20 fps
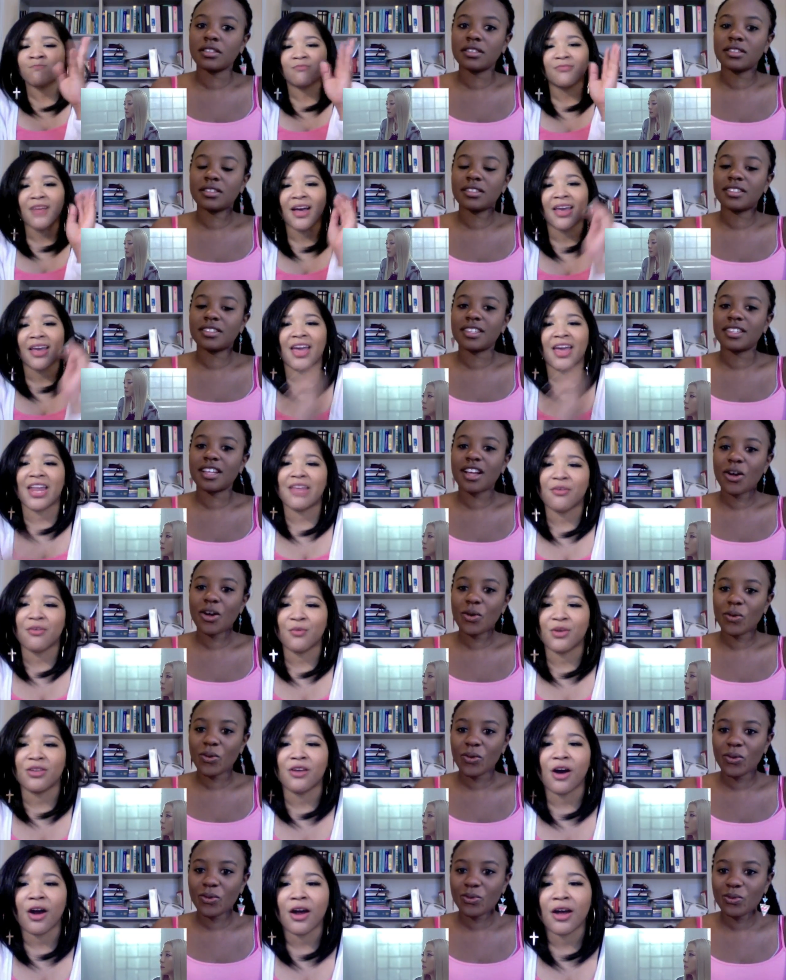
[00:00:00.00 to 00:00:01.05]
Speaker 1: I can't even with
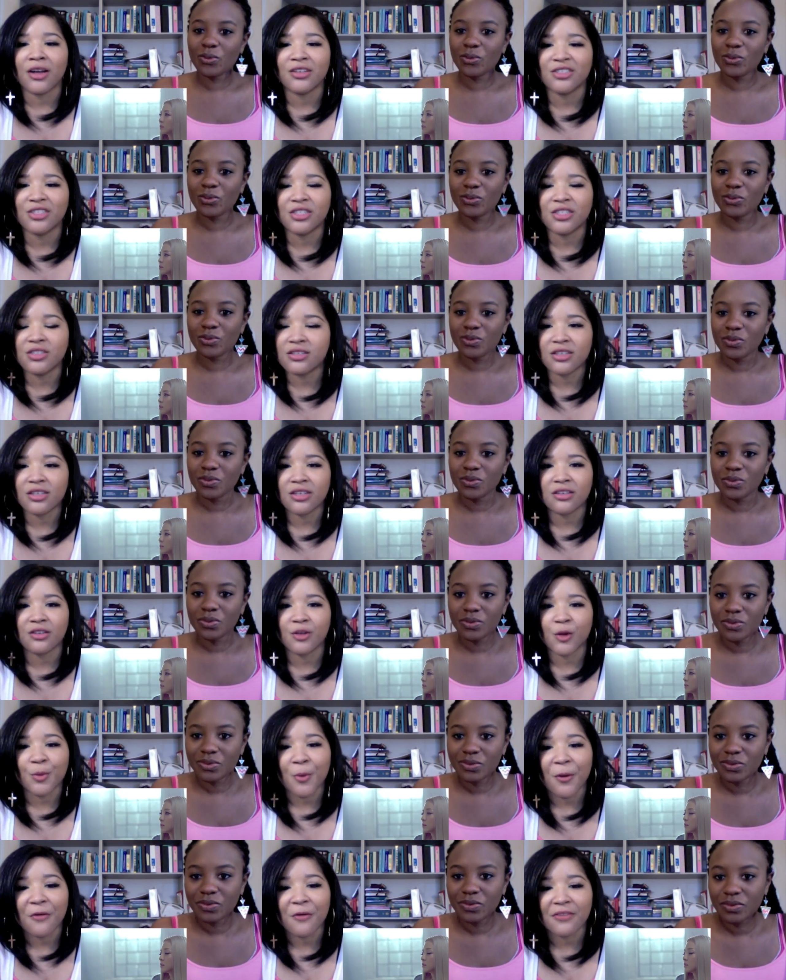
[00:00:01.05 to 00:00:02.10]
Dara. She just looks too
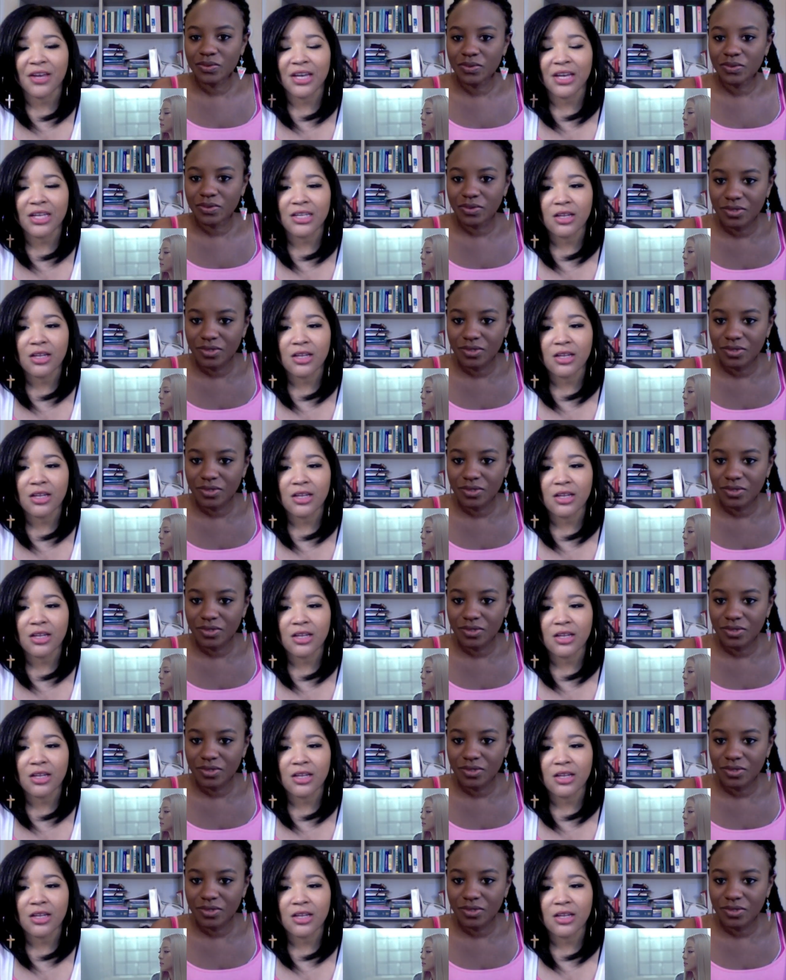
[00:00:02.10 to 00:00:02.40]
perfect.